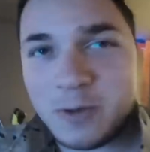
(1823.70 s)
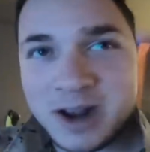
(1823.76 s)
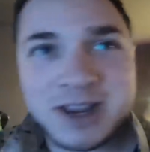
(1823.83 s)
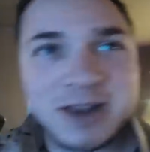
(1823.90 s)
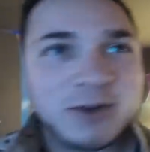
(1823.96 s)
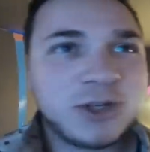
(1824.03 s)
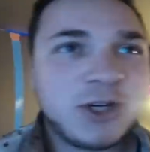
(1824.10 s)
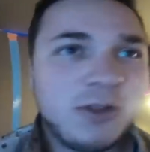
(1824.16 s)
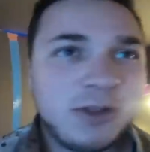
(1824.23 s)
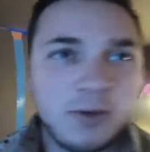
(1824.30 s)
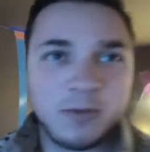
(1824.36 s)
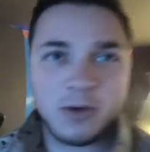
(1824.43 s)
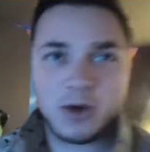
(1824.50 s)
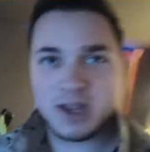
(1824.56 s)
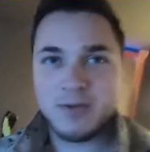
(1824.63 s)
why don't you go show
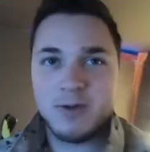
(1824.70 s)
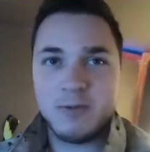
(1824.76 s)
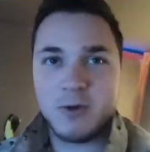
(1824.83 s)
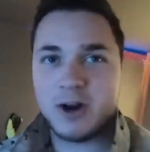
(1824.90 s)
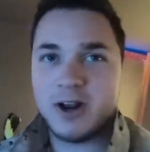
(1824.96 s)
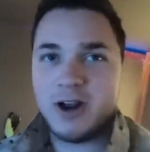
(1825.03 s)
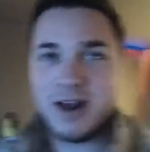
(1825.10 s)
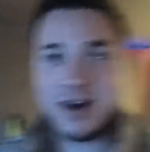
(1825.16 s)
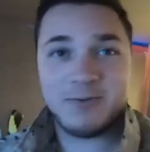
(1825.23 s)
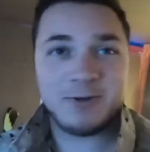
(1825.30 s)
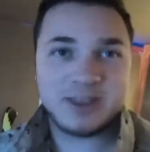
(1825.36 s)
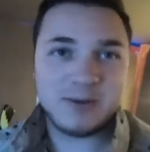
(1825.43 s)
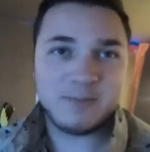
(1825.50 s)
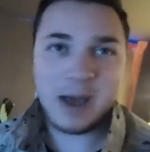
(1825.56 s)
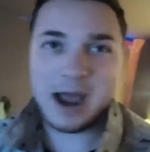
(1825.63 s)
them what you've been working on
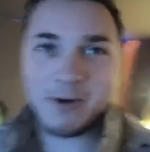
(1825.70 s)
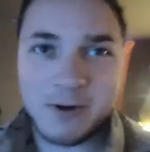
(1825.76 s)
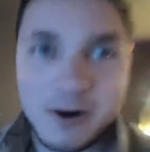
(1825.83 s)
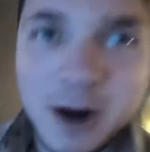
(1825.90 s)
with the power